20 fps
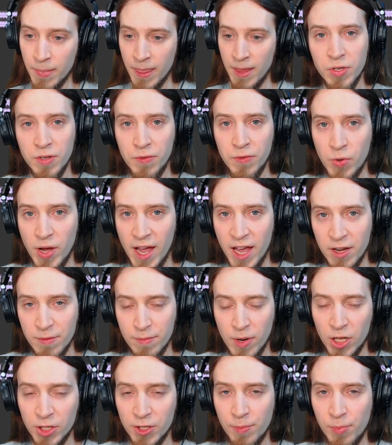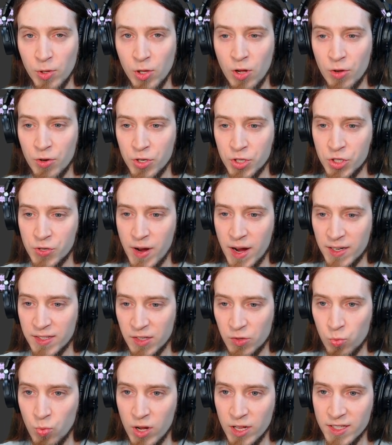If you add multiple audio tracks
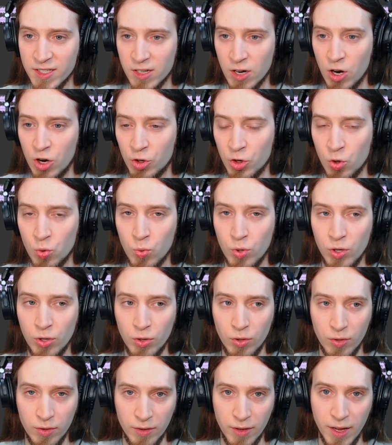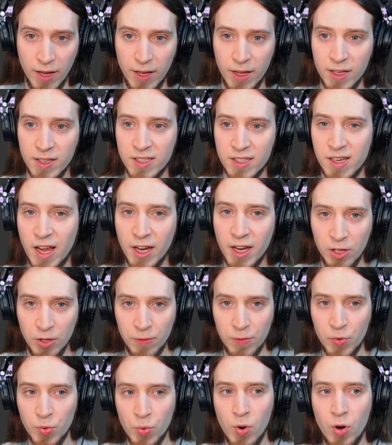at once, Ardour will cycle
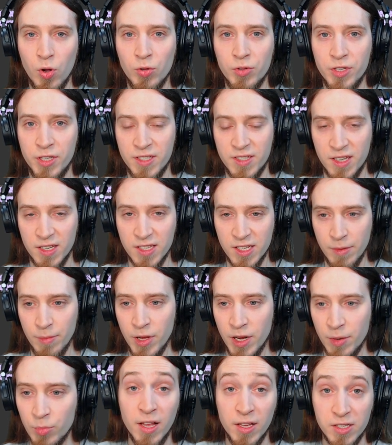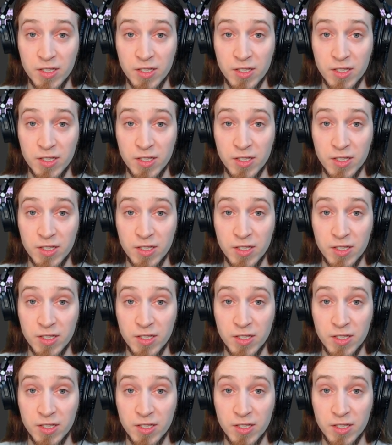through all the system input.